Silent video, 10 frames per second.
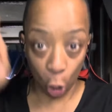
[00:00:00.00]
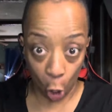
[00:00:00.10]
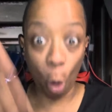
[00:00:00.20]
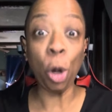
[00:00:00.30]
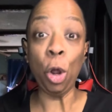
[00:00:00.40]

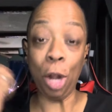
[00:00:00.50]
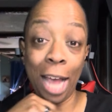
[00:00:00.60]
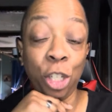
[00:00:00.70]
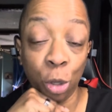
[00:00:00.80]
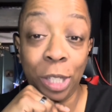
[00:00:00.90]
Going on
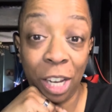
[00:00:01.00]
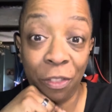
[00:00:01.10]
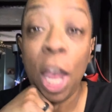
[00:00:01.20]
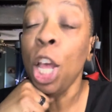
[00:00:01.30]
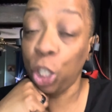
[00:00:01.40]
national
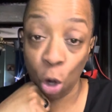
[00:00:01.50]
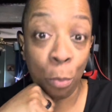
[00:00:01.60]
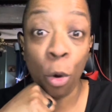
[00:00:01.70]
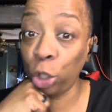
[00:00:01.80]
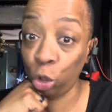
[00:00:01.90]
TV so
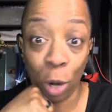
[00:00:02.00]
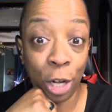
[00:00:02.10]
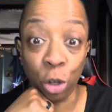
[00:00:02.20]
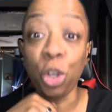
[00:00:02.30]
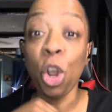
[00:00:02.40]
more strangers